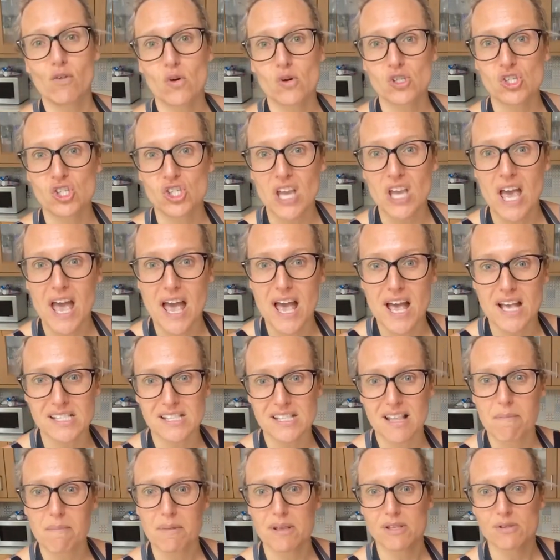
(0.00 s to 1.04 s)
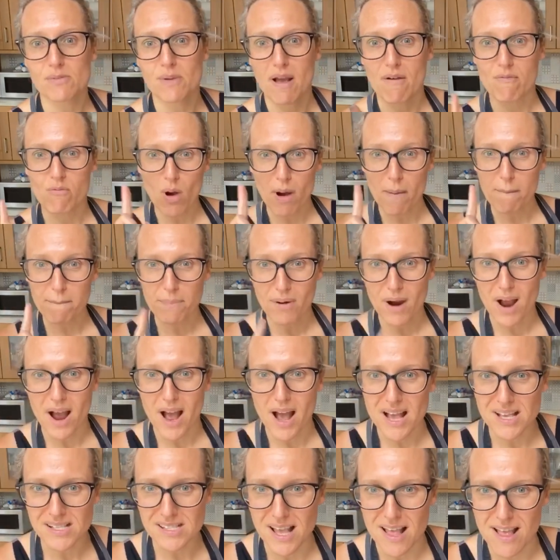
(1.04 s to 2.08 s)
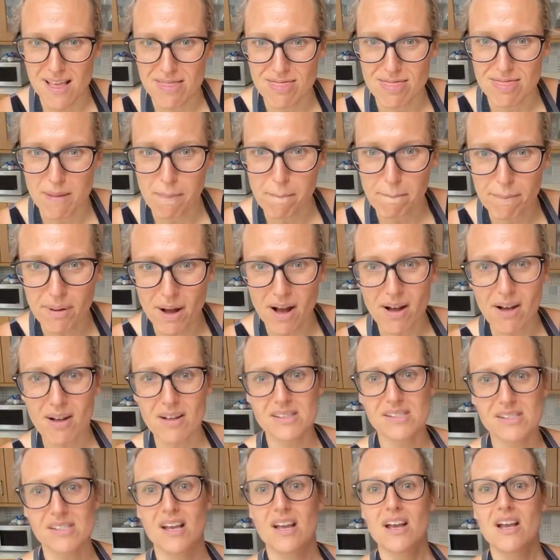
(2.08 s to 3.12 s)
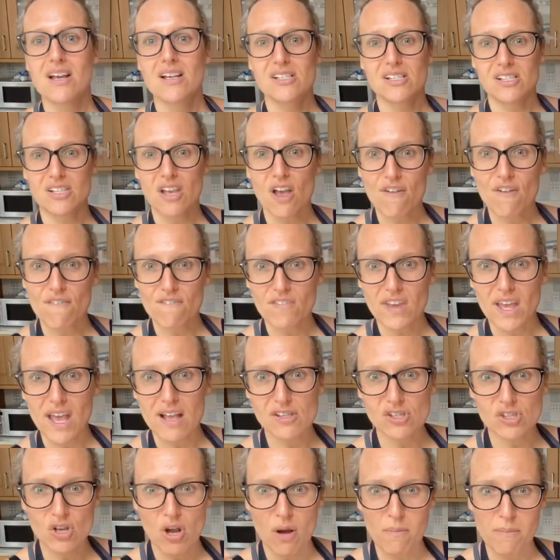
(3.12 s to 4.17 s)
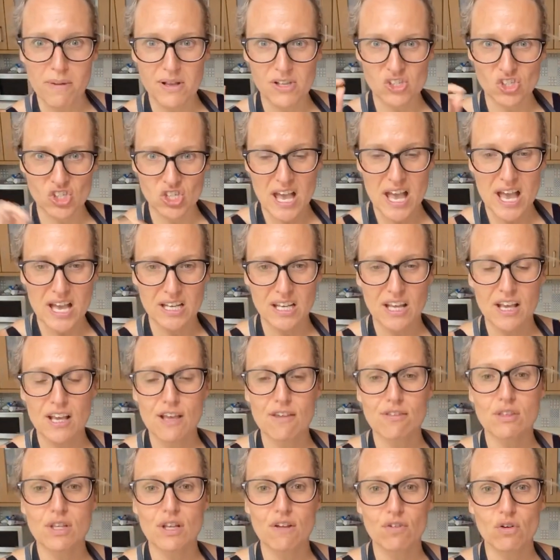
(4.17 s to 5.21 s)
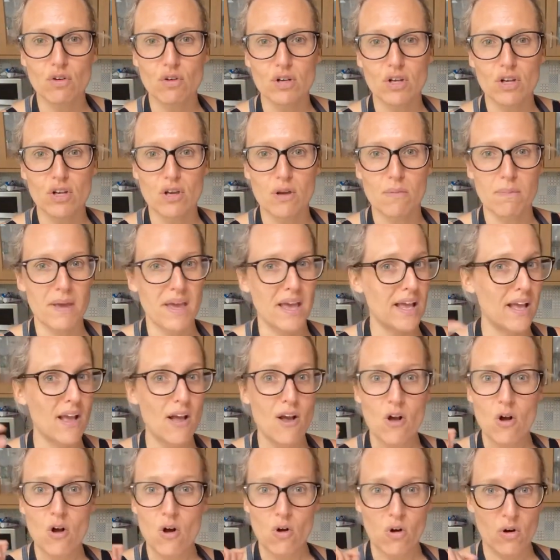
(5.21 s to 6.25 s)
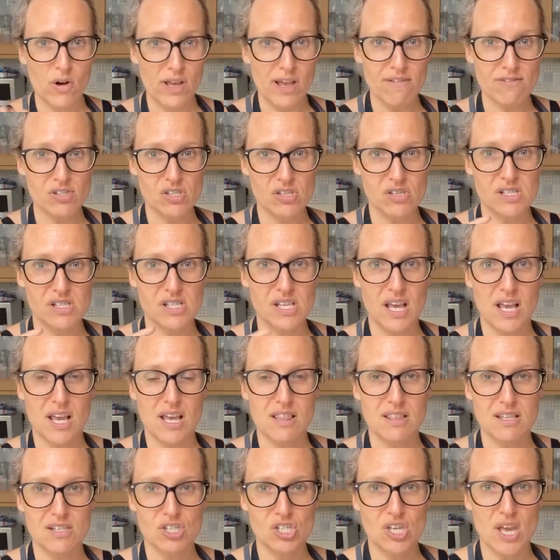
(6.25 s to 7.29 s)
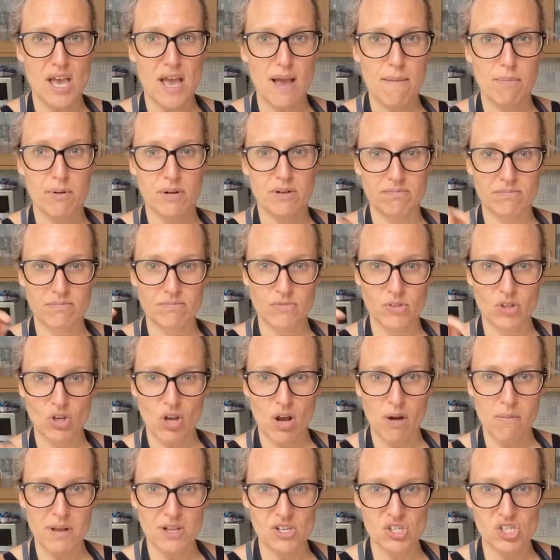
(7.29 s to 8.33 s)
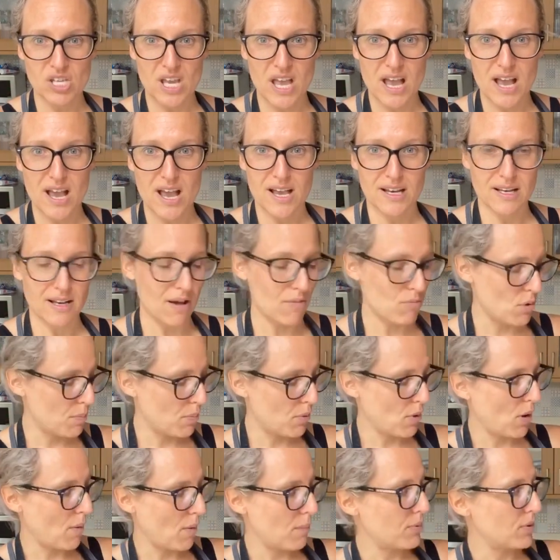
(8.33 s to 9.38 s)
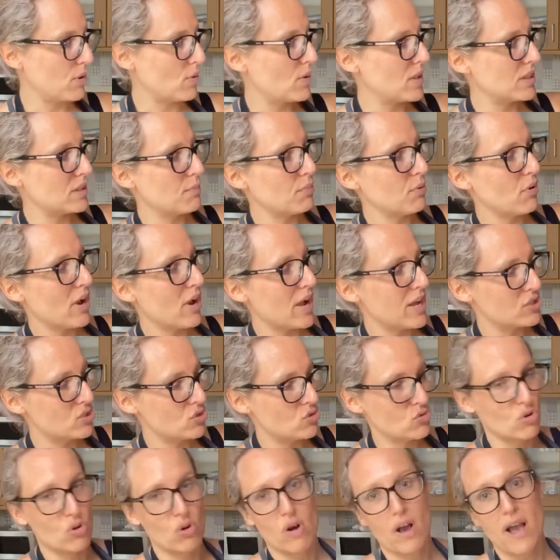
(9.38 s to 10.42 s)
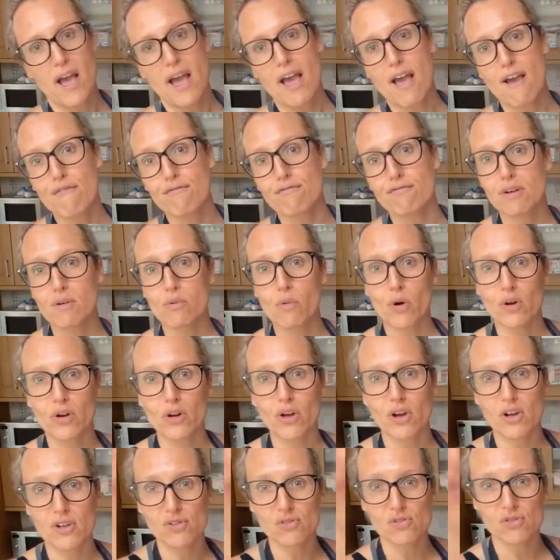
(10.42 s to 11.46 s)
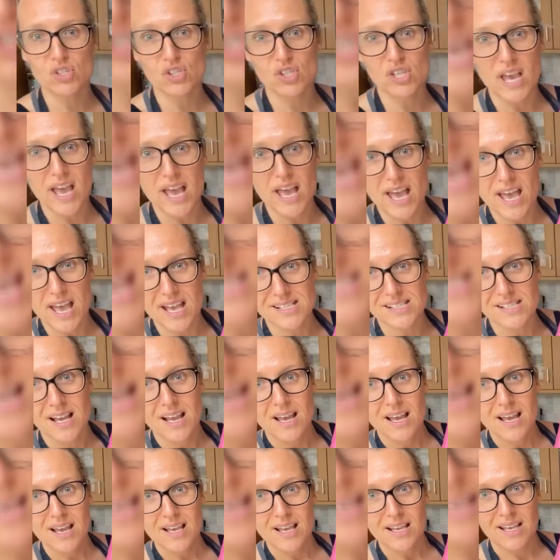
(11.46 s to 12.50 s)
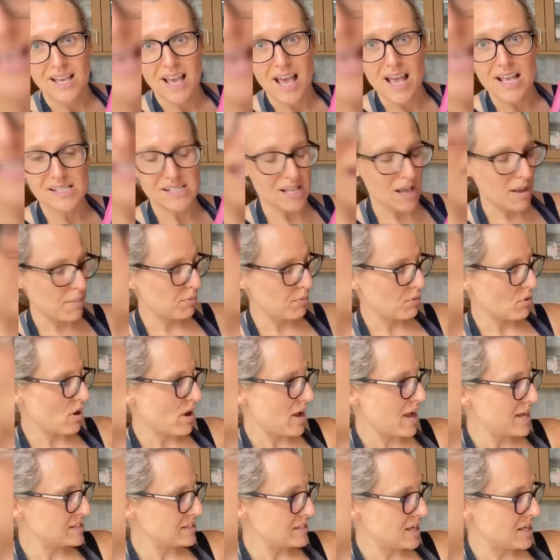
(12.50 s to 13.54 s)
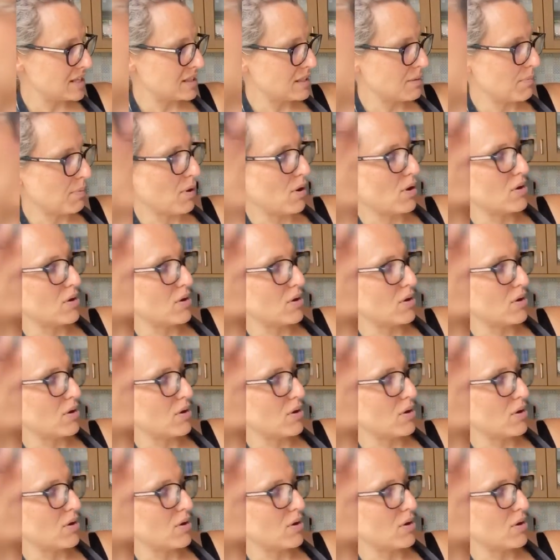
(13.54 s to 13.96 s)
shares, so that means we have one prize in the pot. So don't forget to comment shared. Even if you're a newbie, all you have to do is hit the share button, comment shared, and we'll pop you in the prize draw. Every 100 shares gets a prize in the pot.